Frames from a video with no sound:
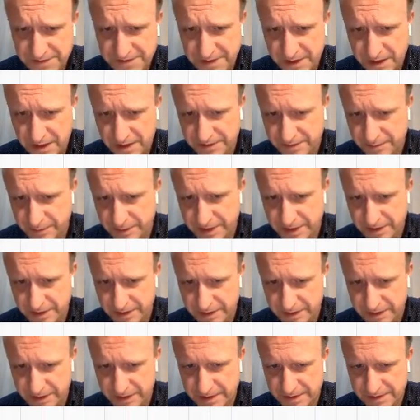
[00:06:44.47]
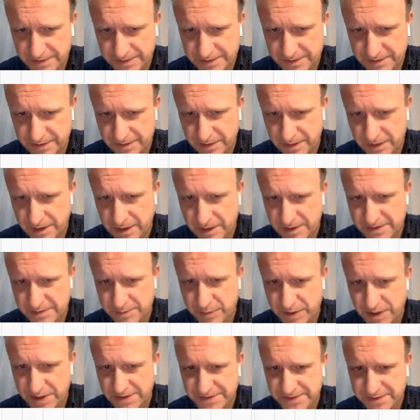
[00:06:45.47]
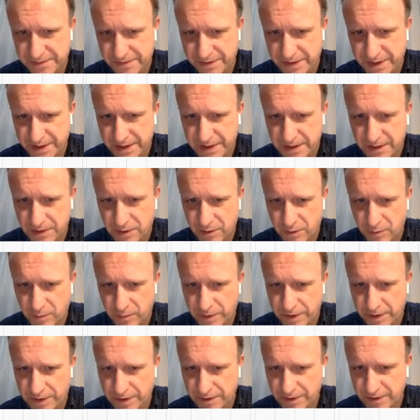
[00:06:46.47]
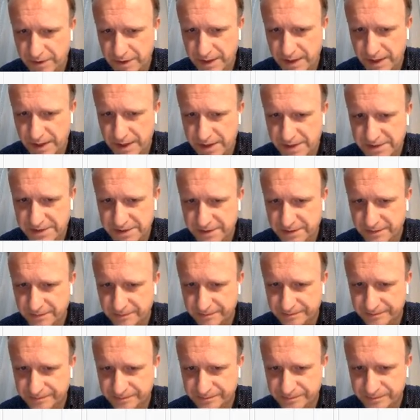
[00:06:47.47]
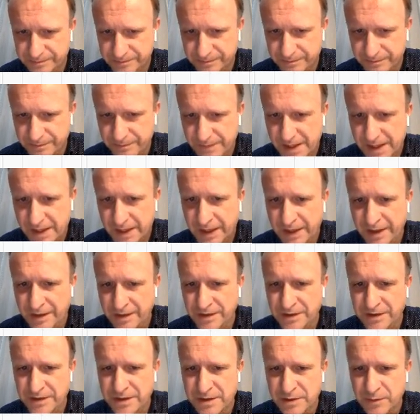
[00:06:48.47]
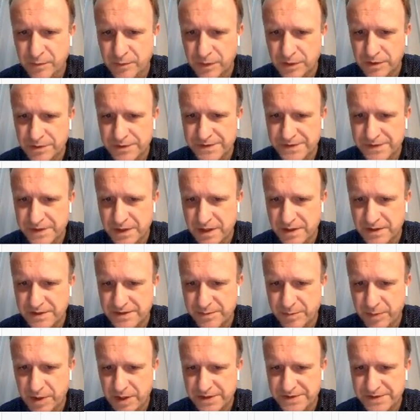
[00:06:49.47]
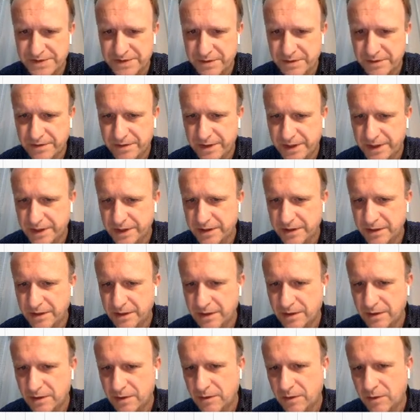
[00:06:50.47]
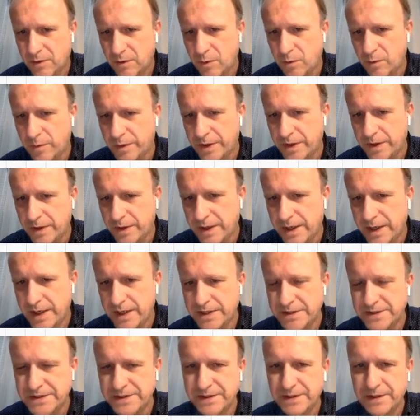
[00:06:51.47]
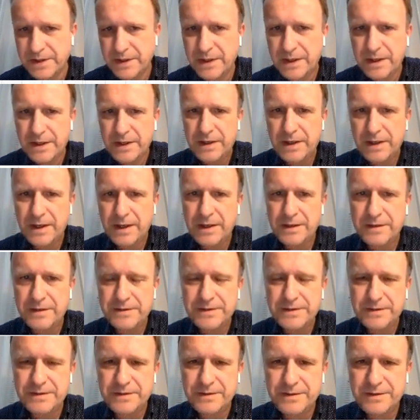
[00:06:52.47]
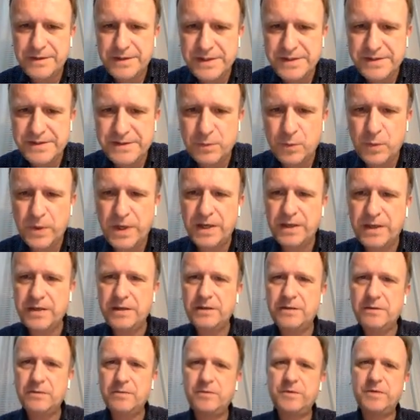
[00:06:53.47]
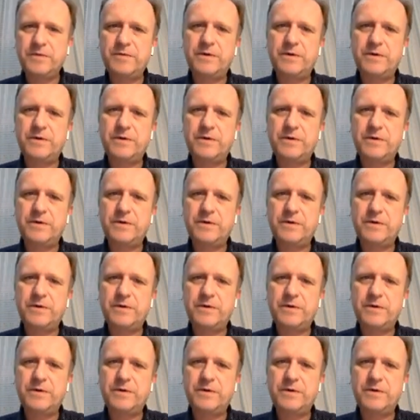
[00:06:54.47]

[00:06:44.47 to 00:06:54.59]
side really is x plus 3 over 8, and it equals x plus 3 over 8. And this way we